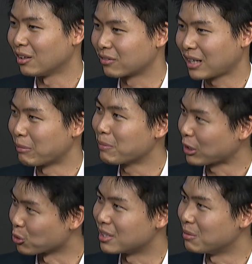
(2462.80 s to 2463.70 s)
of coming
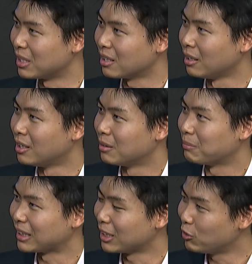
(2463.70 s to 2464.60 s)
back to see me.
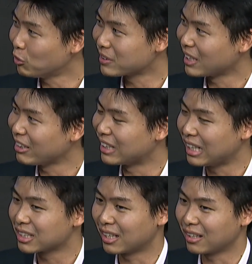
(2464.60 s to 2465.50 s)
But the youth
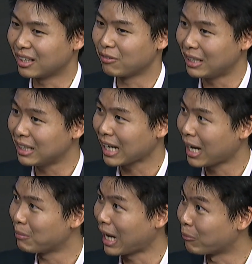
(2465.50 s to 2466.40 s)
nowadays, they really
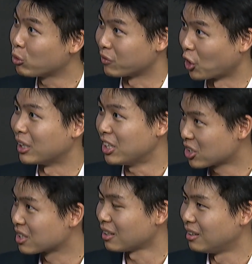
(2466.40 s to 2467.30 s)
come armed with
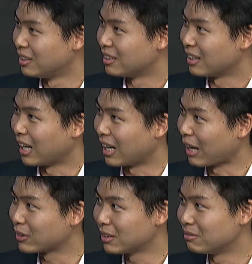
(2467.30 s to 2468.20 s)
knowledge
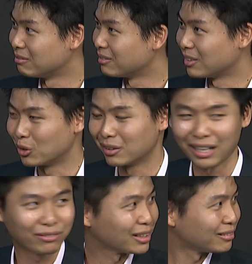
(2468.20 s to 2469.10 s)
after
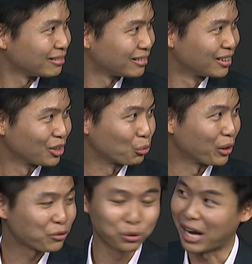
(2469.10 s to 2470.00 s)

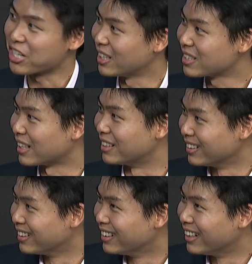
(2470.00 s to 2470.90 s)
going through Ashes and
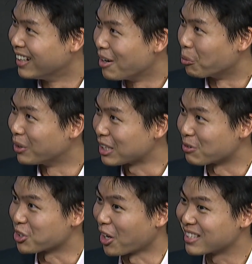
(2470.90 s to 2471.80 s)

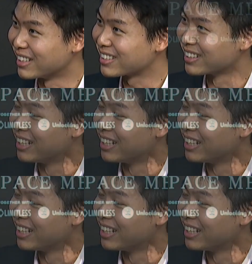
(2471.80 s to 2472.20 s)
Moonlake's resources,